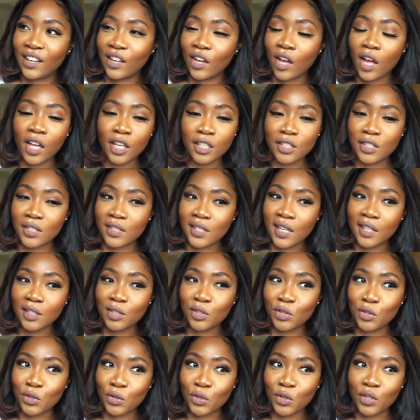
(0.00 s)
her
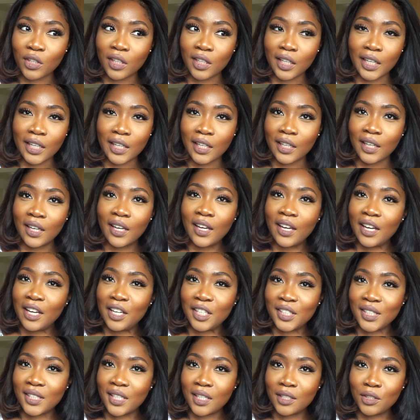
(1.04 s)
son's
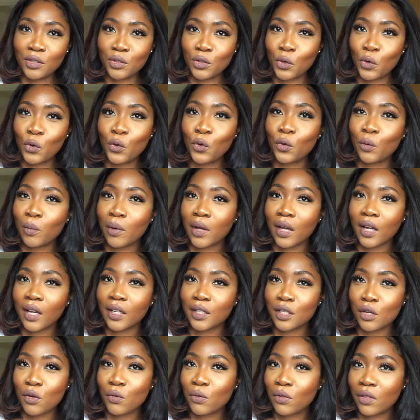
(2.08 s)
cool, but I
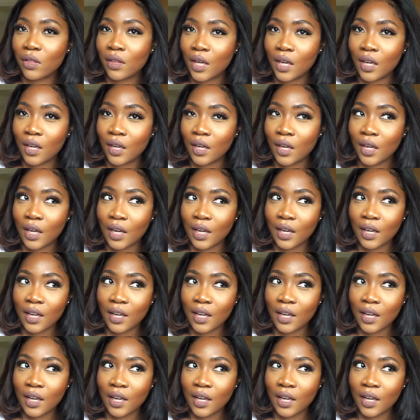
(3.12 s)
don't think